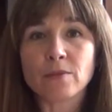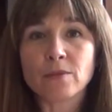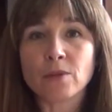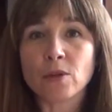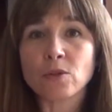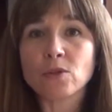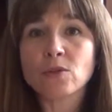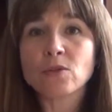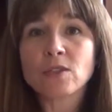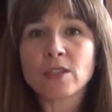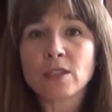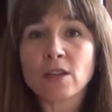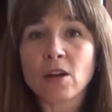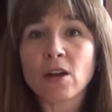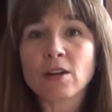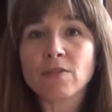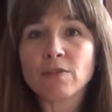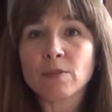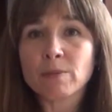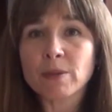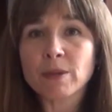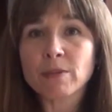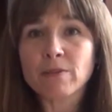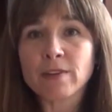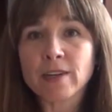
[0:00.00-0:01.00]
Those can
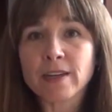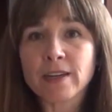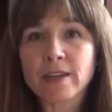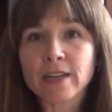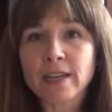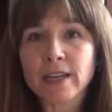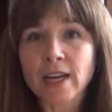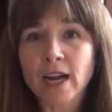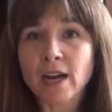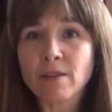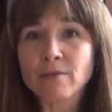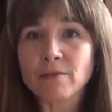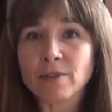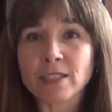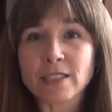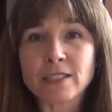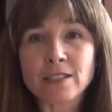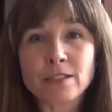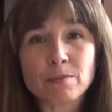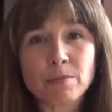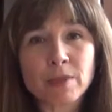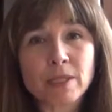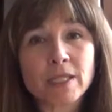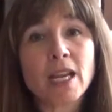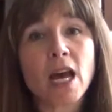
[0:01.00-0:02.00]
often be very
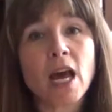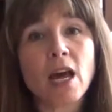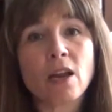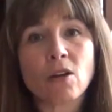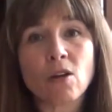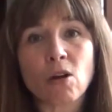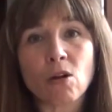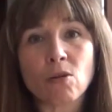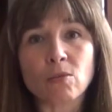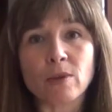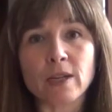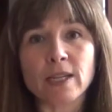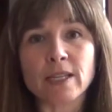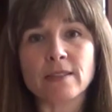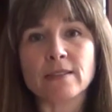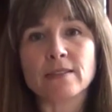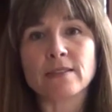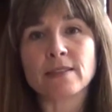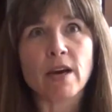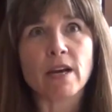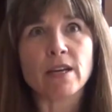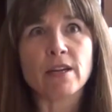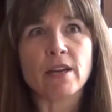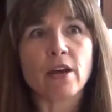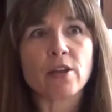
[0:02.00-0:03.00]
obvious, but not
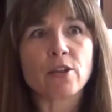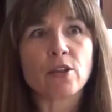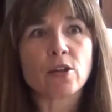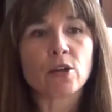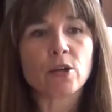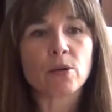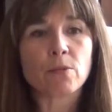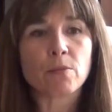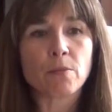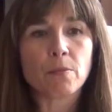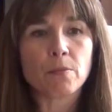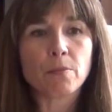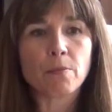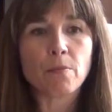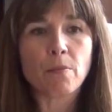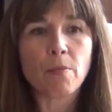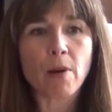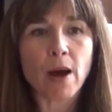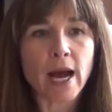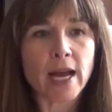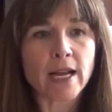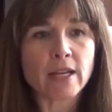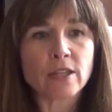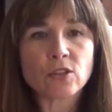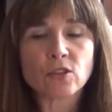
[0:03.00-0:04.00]
always. Another
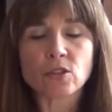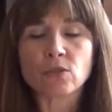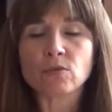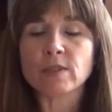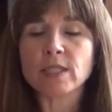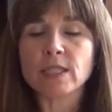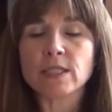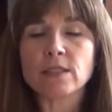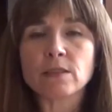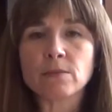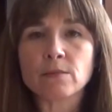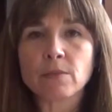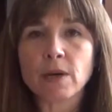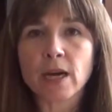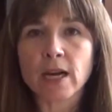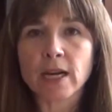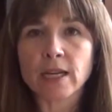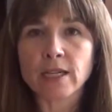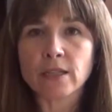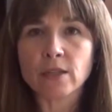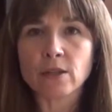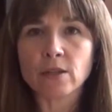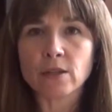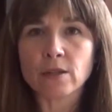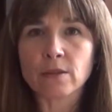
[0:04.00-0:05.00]
bias or reason
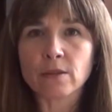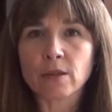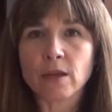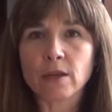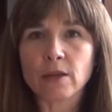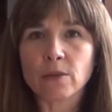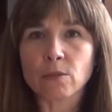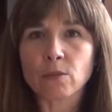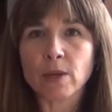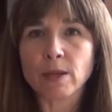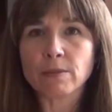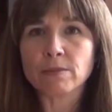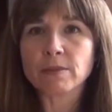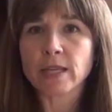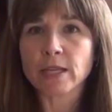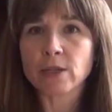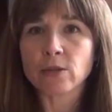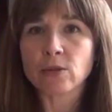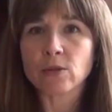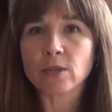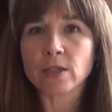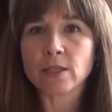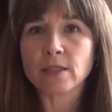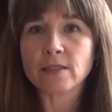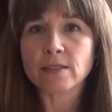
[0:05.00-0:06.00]
behind a website
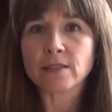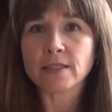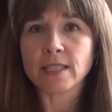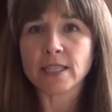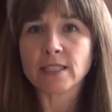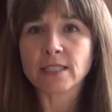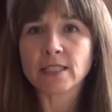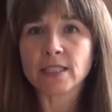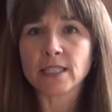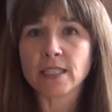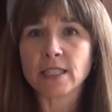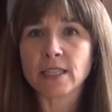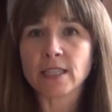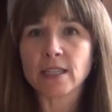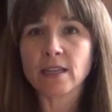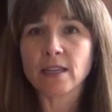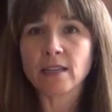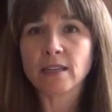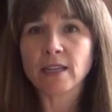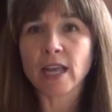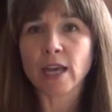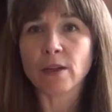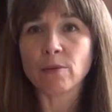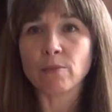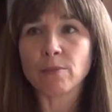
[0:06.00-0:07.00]
or organization
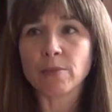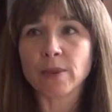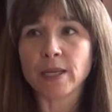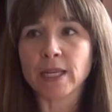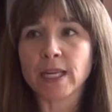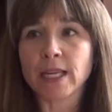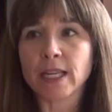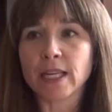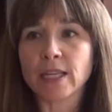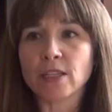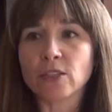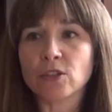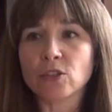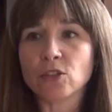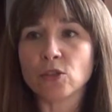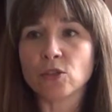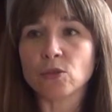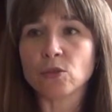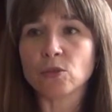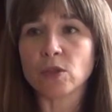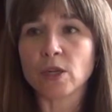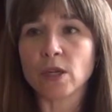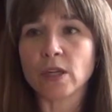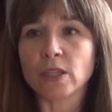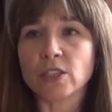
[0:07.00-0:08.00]
can be
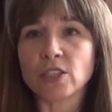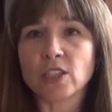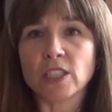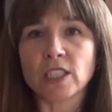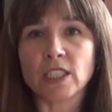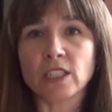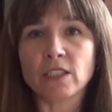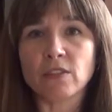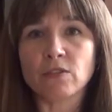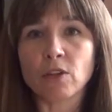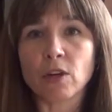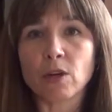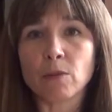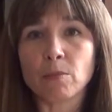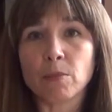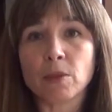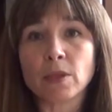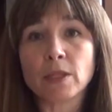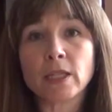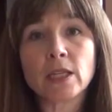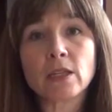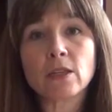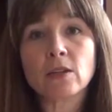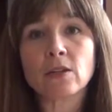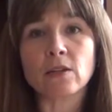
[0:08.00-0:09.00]
to achieve a
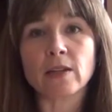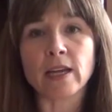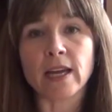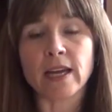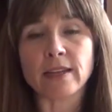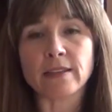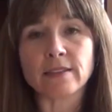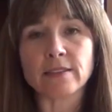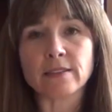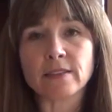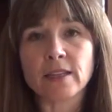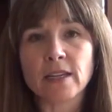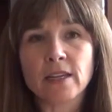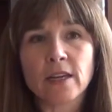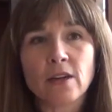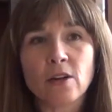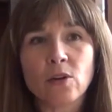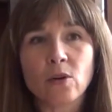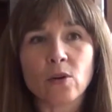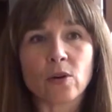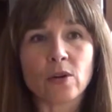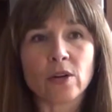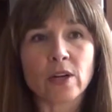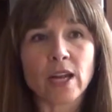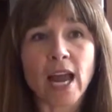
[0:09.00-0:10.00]
political end
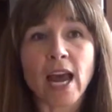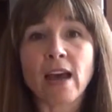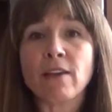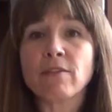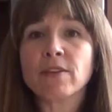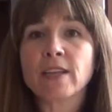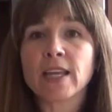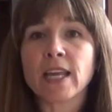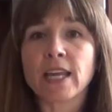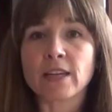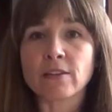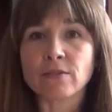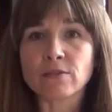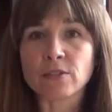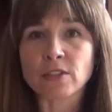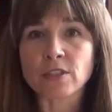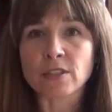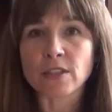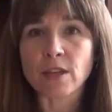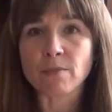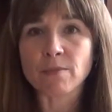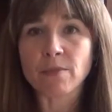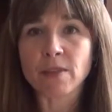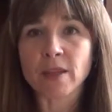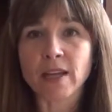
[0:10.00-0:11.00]
or to advocate for
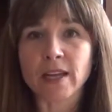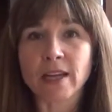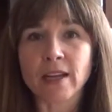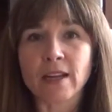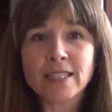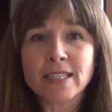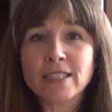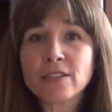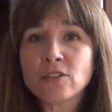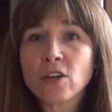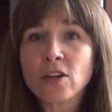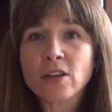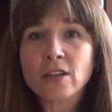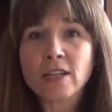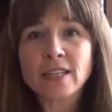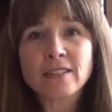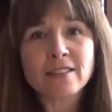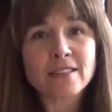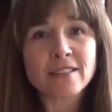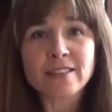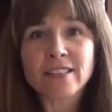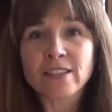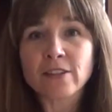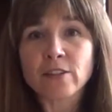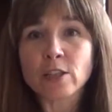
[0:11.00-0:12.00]
something. These aren't
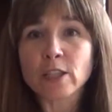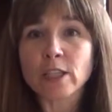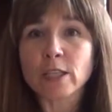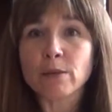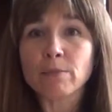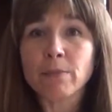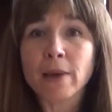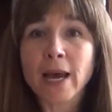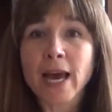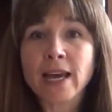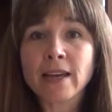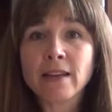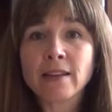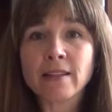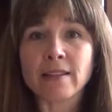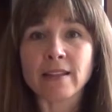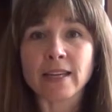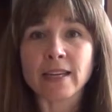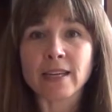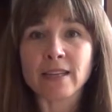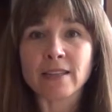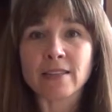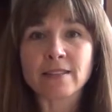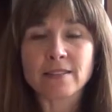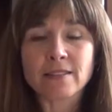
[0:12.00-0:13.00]
necessarily bad
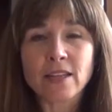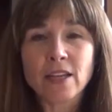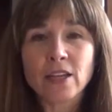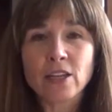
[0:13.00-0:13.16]
things.